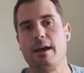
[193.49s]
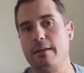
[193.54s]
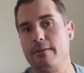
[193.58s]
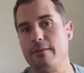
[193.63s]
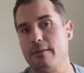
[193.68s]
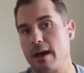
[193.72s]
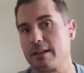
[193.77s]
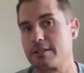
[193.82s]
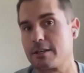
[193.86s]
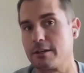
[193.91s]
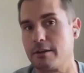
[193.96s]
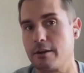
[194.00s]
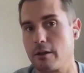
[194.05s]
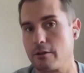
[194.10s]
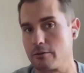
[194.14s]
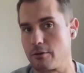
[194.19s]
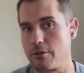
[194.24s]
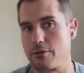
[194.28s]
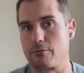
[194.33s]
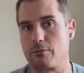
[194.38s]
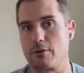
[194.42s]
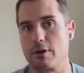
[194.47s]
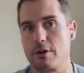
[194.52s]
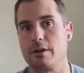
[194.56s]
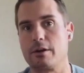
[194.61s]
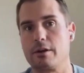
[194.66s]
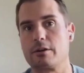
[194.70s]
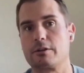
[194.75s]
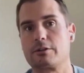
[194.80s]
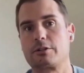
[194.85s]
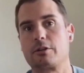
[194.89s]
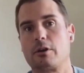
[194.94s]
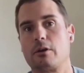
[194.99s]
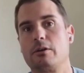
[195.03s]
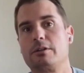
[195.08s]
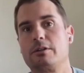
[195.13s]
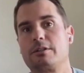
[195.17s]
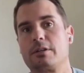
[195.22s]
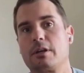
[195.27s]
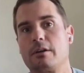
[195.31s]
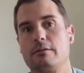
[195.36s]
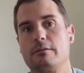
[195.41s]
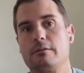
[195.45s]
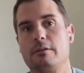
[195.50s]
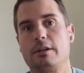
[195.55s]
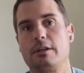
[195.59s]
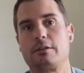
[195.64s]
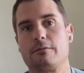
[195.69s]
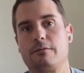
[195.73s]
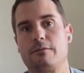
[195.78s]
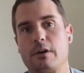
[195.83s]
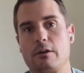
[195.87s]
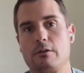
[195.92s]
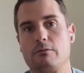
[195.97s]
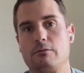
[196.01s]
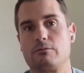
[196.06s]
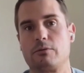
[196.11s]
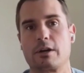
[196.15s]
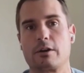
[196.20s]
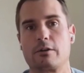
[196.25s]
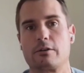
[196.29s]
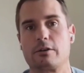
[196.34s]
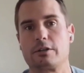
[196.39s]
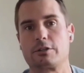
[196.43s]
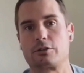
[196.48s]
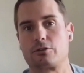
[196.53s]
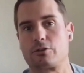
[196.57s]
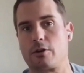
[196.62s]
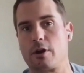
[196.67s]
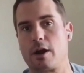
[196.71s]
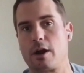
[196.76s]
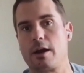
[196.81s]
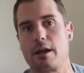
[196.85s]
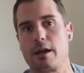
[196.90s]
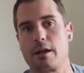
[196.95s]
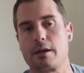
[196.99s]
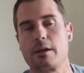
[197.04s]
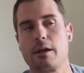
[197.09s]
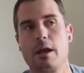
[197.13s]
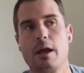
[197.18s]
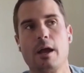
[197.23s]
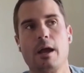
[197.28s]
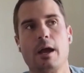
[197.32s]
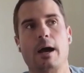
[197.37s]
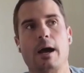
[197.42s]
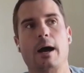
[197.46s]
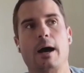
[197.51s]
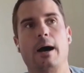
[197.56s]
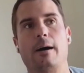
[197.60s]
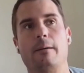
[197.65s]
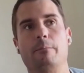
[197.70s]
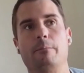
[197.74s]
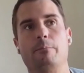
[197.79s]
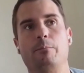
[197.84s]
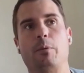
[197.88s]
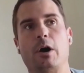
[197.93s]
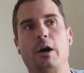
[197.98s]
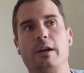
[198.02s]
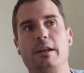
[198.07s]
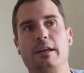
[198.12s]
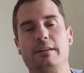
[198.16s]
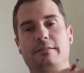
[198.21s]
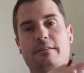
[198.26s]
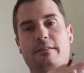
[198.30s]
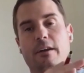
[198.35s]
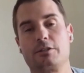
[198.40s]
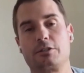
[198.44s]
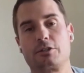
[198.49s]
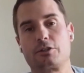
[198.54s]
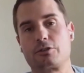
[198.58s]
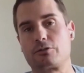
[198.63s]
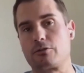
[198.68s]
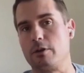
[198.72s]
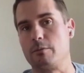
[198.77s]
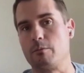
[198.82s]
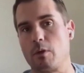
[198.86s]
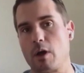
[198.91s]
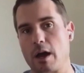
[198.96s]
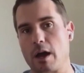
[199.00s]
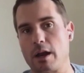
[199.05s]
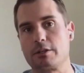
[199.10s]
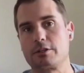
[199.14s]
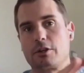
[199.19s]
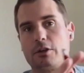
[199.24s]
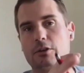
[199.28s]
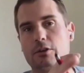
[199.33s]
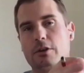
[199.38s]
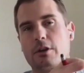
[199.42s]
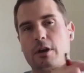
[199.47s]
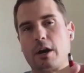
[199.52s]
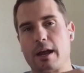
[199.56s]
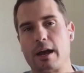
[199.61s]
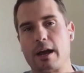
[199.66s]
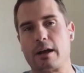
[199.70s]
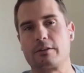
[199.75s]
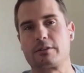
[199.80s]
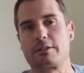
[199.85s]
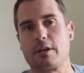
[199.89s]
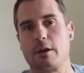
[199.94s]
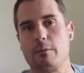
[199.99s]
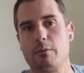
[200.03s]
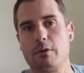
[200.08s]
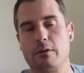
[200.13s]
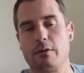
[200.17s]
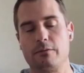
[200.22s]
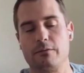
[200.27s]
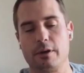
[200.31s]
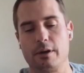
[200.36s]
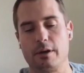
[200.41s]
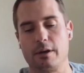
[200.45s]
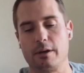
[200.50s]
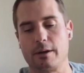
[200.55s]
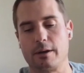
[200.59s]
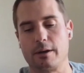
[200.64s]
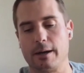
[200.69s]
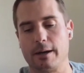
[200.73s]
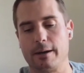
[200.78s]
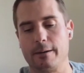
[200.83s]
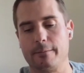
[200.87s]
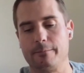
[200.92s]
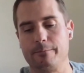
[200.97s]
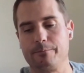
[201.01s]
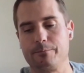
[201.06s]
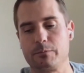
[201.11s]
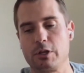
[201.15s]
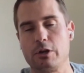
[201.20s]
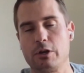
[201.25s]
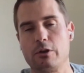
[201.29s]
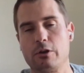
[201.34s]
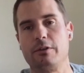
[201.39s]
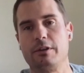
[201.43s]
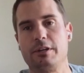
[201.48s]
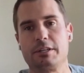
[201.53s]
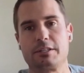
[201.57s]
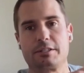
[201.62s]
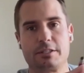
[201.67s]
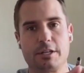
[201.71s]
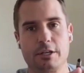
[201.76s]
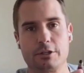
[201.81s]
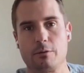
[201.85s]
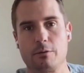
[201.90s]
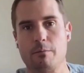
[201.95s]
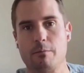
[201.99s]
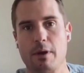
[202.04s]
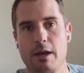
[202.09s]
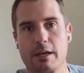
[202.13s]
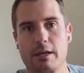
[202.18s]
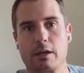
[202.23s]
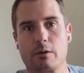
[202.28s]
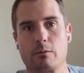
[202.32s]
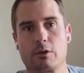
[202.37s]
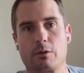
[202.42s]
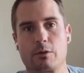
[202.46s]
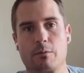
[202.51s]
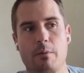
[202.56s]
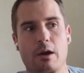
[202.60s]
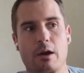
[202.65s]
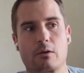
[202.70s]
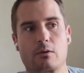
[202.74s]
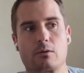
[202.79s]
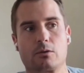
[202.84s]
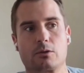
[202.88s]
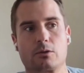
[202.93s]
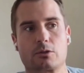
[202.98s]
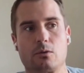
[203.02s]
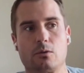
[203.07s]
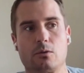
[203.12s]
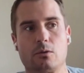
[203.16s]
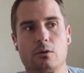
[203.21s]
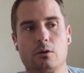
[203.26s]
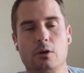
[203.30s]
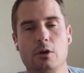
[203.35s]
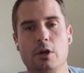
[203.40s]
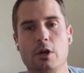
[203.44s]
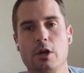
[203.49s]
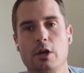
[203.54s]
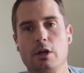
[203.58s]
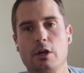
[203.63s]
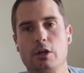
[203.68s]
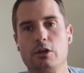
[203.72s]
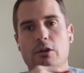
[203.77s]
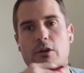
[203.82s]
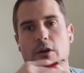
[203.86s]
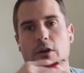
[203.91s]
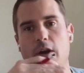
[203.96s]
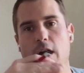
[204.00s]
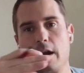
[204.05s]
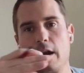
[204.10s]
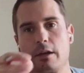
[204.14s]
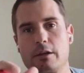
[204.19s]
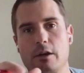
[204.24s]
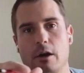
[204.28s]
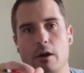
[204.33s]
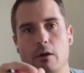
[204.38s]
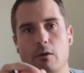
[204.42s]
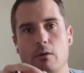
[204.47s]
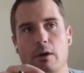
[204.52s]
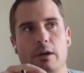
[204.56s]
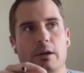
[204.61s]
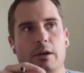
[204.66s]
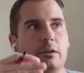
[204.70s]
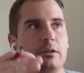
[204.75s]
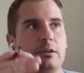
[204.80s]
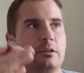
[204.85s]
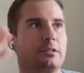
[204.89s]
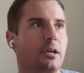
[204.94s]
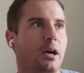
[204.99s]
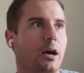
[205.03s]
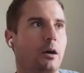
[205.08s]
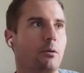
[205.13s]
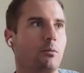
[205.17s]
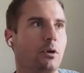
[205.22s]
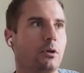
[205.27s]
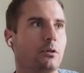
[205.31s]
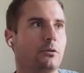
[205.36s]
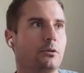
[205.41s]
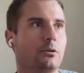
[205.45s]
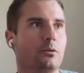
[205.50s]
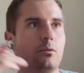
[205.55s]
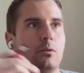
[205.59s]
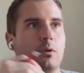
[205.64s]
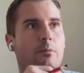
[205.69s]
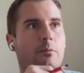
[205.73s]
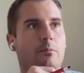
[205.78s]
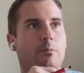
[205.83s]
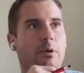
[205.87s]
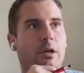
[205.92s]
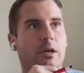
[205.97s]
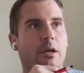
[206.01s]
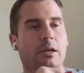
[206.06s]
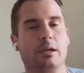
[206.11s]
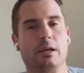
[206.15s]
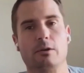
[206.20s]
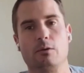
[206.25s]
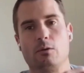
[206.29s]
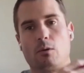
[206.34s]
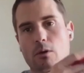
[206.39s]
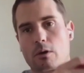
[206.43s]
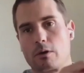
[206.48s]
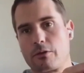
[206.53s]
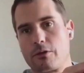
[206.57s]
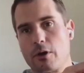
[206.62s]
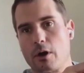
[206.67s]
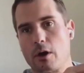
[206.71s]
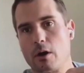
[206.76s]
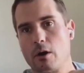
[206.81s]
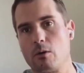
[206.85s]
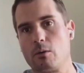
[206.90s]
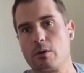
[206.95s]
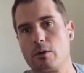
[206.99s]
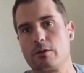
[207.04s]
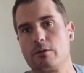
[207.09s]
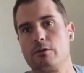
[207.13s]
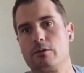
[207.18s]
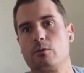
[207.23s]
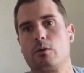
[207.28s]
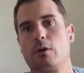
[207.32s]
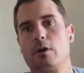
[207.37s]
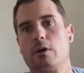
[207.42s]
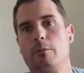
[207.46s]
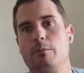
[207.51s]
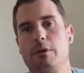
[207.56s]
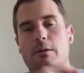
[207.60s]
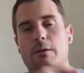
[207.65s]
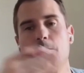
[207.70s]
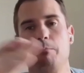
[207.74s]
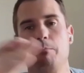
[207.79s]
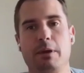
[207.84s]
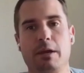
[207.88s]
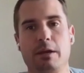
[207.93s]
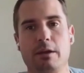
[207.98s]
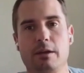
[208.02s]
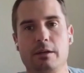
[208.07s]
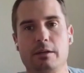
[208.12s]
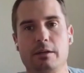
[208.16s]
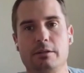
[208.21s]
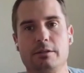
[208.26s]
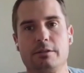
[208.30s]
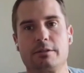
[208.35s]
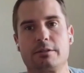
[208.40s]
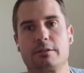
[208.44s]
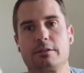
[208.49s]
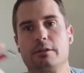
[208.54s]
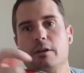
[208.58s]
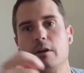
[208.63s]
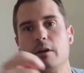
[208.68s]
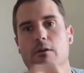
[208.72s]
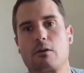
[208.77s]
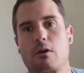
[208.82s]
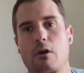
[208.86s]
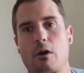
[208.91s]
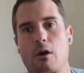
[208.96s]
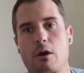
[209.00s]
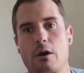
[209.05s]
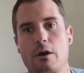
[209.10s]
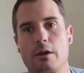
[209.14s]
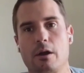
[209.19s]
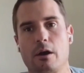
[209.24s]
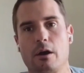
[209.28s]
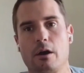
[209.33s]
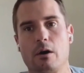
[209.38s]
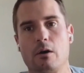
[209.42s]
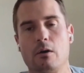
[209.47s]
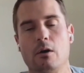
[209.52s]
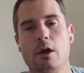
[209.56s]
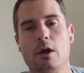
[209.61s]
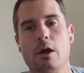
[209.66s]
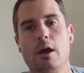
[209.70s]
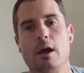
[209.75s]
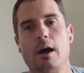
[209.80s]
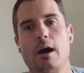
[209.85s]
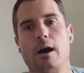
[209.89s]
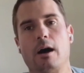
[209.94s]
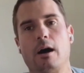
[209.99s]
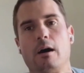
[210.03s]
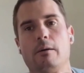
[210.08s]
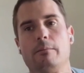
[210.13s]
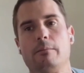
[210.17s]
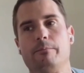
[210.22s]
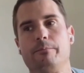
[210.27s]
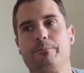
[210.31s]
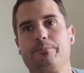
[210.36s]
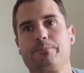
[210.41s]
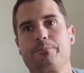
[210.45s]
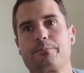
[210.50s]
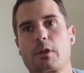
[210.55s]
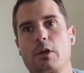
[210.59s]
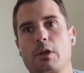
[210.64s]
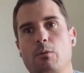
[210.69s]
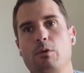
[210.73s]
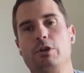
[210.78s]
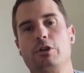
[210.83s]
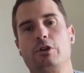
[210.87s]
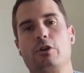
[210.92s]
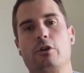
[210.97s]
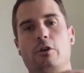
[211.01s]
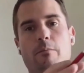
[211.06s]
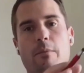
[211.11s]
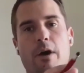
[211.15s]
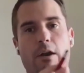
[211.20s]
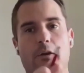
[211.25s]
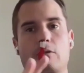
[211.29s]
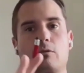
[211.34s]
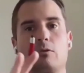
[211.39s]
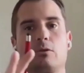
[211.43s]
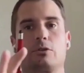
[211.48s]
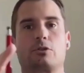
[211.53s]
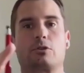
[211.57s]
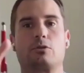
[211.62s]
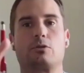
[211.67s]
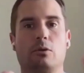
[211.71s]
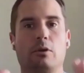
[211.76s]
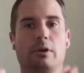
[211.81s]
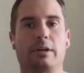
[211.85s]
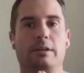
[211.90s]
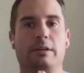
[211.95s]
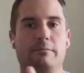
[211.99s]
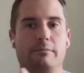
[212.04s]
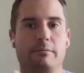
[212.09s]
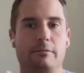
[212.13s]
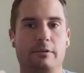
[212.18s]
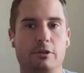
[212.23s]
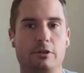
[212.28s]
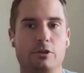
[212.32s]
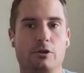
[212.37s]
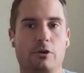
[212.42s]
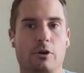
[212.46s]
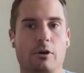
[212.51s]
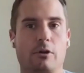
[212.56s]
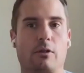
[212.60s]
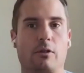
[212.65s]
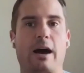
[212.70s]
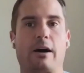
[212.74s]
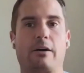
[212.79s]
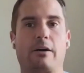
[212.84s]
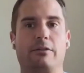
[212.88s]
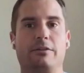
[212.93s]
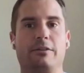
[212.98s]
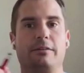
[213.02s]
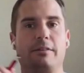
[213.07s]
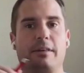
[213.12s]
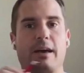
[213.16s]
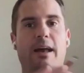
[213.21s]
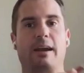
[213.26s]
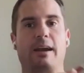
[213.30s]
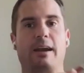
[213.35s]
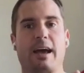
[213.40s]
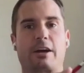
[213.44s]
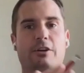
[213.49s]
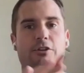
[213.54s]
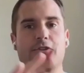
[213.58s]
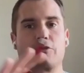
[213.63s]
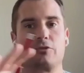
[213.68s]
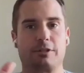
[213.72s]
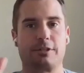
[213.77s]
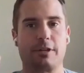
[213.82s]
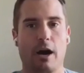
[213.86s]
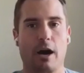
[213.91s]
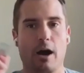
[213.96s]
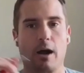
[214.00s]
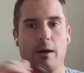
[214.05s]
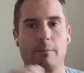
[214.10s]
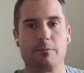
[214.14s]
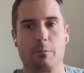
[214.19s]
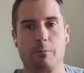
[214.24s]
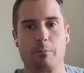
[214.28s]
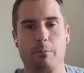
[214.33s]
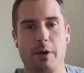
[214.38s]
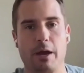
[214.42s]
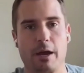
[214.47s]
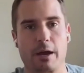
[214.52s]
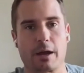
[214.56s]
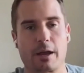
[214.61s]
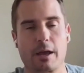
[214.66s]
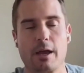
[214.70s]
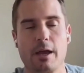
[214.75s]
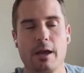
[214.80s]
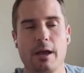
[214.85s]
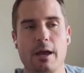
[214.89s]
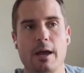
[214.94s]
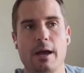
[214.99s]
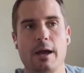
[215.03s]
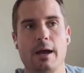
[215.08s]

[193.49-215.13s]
And that's another 3 years. So it's a very rigorous training, but it does streamline it. So you cut out some of the, you know, the decision-making with medical school. You can kind of go in and you decide whether you want to be in ortho, whether you want to be in peds, you know, cardio. When you go to medical school, you're allowed that extra time to pick.